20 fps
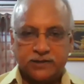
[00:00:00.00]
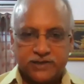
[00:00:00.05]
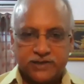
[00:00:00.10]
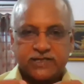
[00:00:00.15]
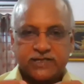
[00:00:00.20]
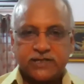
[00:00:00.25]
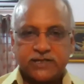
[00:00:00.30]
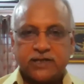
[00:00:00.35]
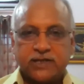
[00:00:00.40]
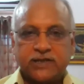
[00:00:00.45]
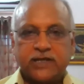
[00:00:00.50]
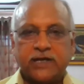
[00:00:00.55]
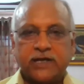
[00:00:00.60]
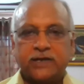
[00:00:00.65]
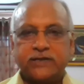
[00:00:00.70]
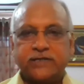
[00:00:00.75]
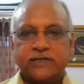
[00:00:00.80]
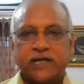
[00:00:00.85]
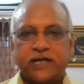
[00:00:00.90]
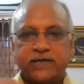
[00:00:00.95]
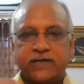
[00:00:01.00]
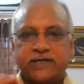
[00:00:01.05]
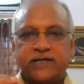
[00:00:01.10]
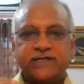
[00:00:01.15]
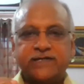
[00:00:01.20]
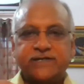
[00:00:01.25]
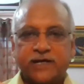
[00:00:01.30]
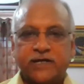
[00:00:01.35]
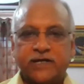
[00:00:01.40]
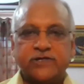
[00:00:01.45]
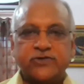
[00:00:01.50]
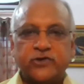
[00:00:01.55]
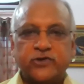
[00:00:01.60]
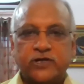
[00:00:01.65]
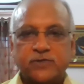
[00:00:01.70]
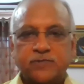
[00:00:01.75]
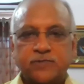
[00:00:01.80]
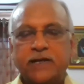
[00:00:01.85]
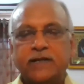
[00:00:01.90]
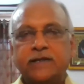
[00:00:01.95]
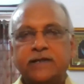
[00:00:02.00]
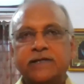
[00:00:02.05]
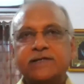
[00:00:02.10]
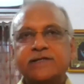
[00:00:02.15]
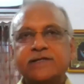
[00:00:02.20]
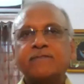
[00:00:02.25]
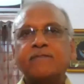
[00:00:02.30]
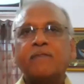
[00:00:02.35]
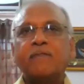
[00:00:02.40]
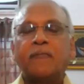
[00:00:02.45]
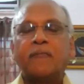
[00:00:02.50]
just take 10 seconds to explain this.